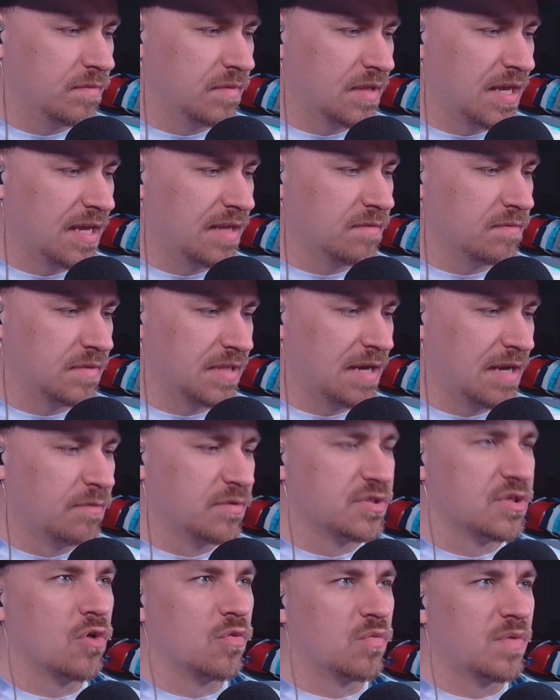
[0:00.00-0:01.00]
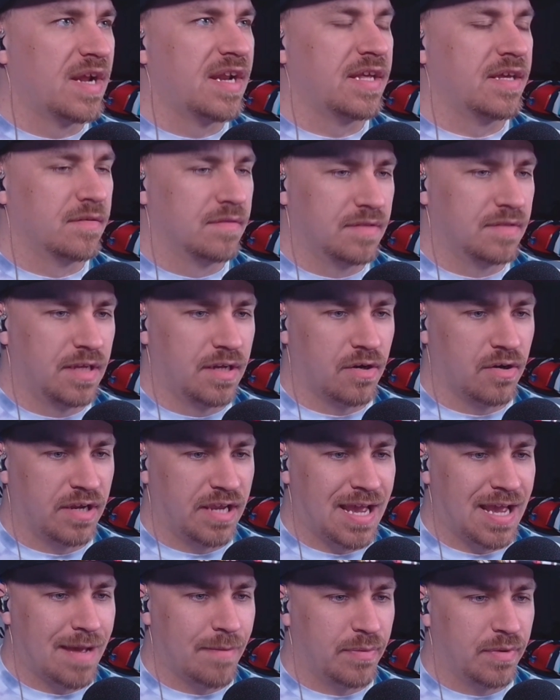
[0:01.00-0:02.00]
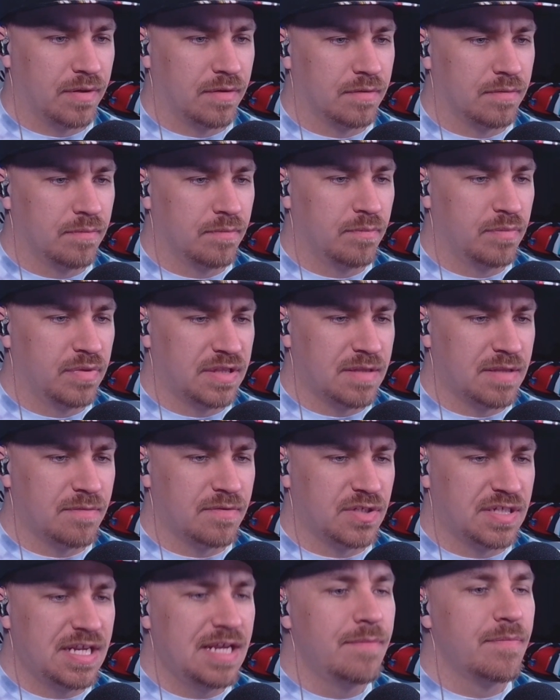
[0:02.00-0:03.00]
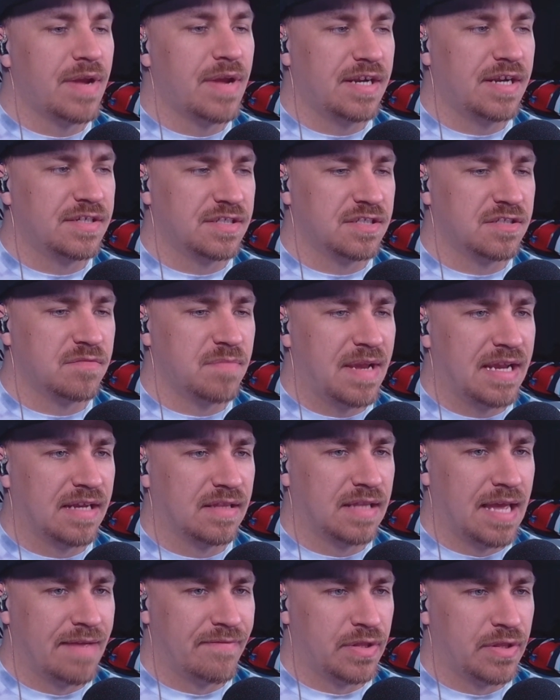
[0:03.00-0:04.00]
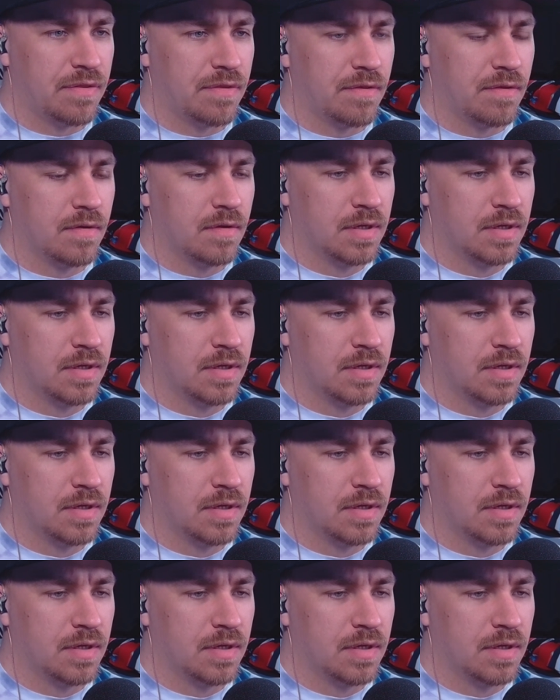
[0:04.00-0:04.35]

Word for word: That, that was already. That already happened. But the Steam page is May 11th.